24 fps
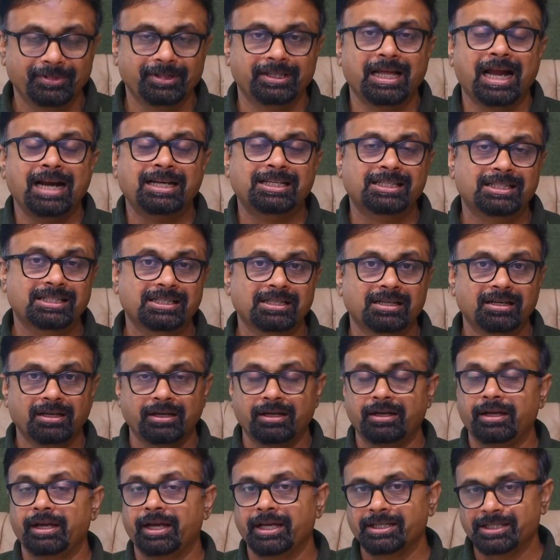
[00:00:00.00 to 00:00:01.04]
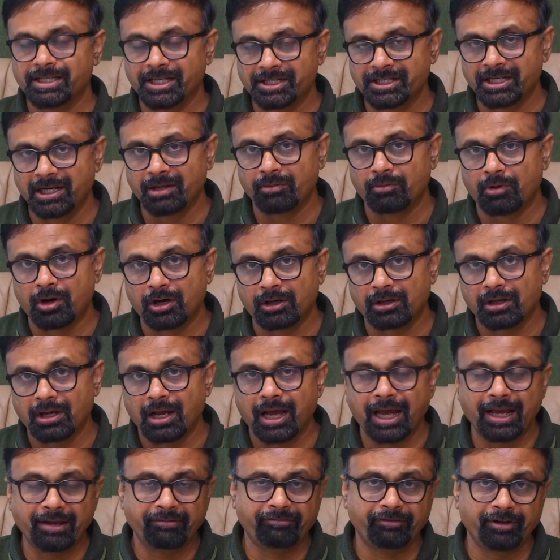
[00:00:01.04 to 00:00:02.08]
That's essentially what
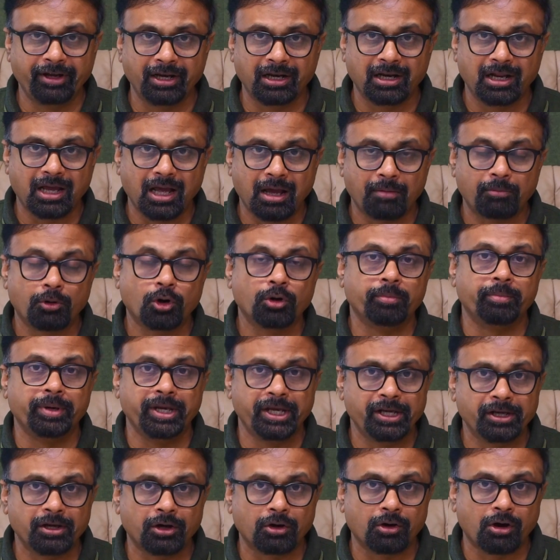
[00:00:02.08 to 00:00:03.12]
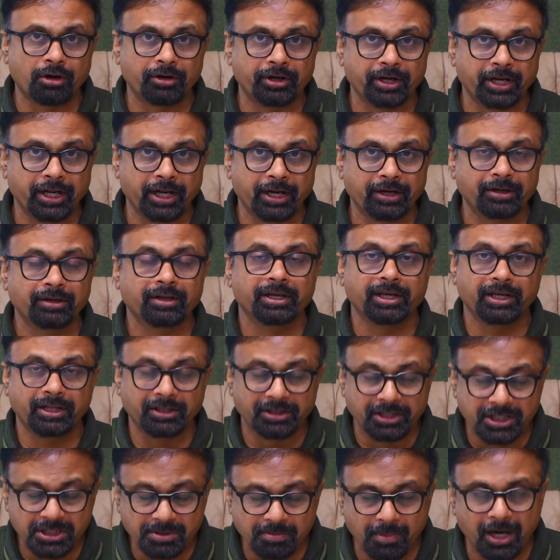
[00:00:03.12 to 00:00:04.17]
I feel about being a contrarian in
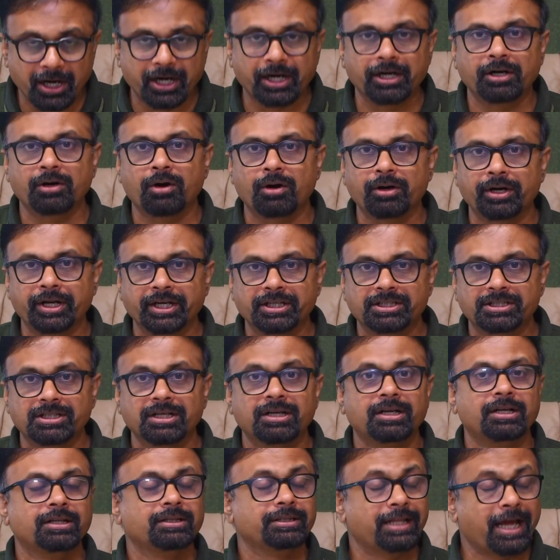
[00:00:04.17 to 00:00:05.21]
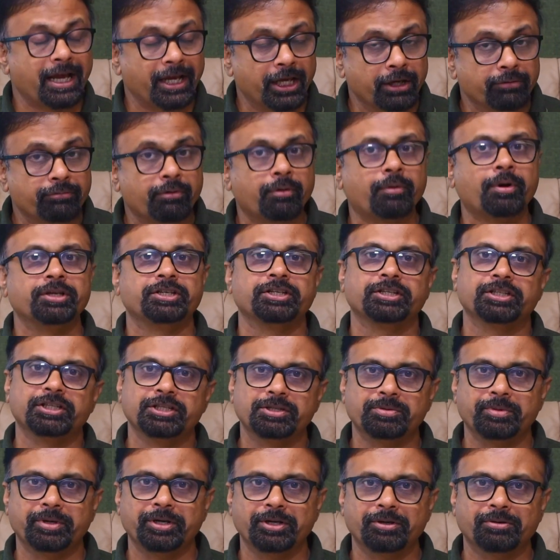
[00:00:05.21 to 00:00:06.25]
this market context. Thank you for watching
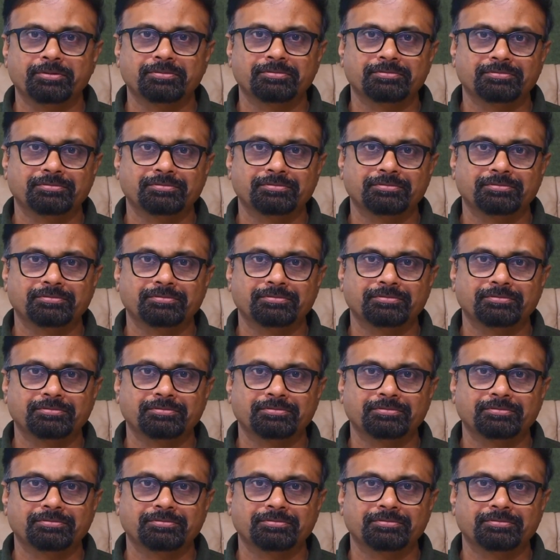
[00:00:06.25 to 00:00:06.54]
this video.